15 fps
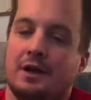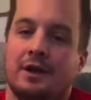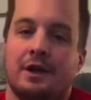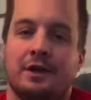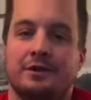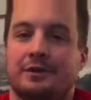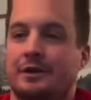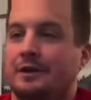
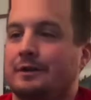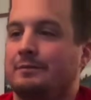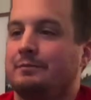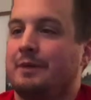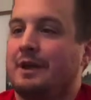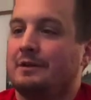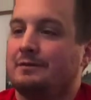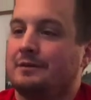So
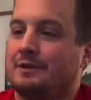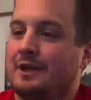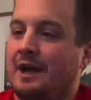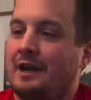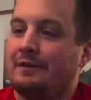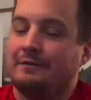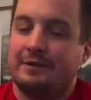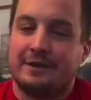kind
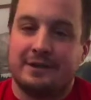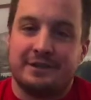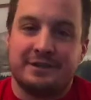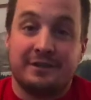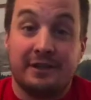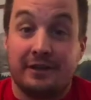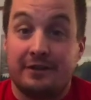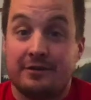of a
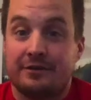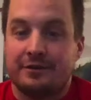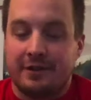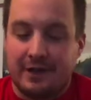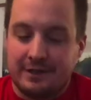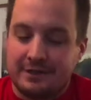stickier sauce,